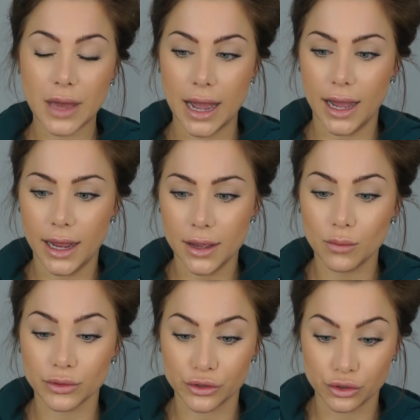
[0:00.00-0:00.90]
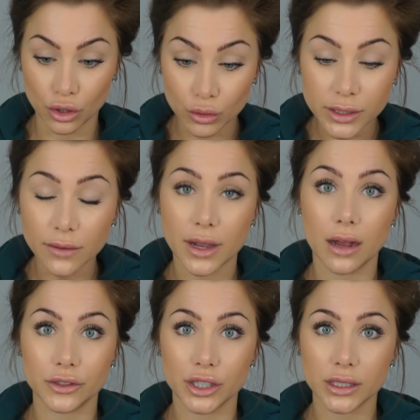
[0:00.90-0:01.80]
I was so
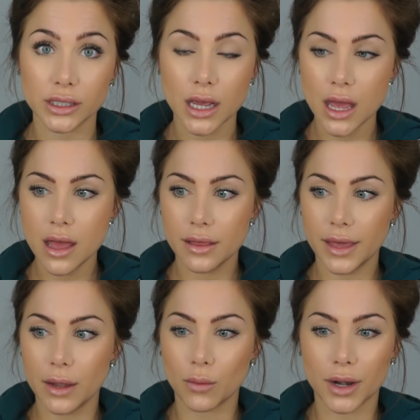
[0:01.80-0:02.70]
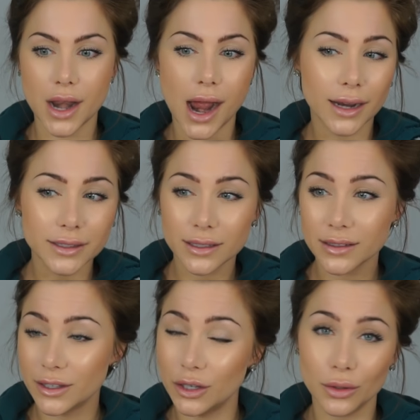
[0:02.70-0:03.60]
self-conscious. They were not
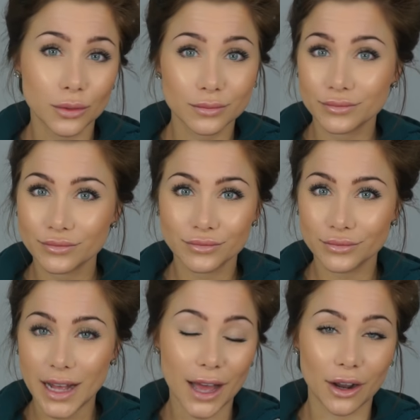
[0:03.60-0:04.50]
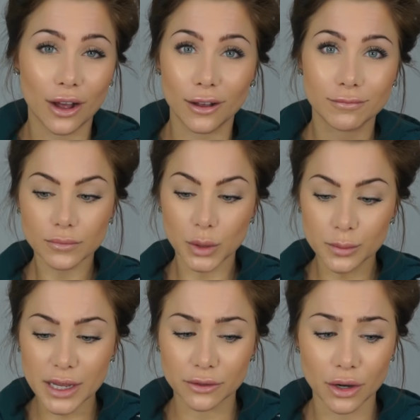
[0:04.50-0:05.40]
cute at all.
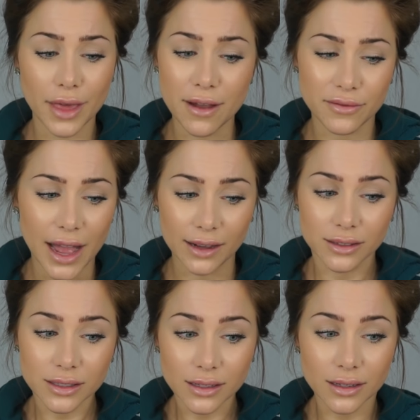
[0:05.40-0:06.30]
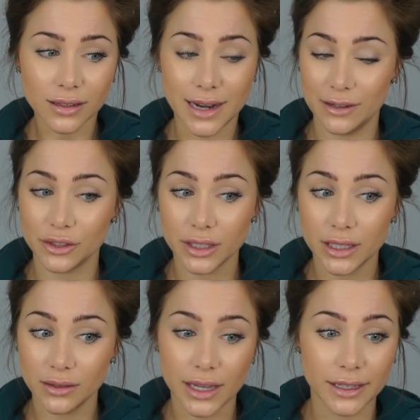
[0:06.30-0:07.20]
Boobs that grow that fast,
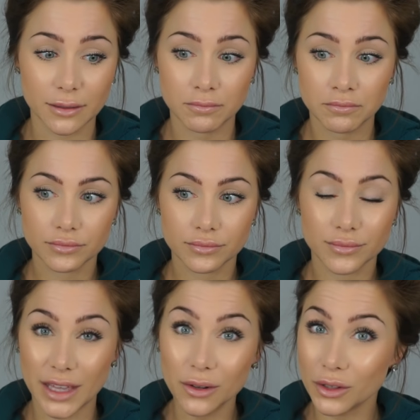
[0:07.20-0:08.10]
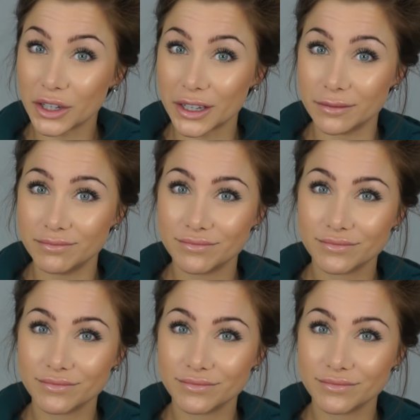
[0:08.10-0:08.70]
naturally, like, they don't look good.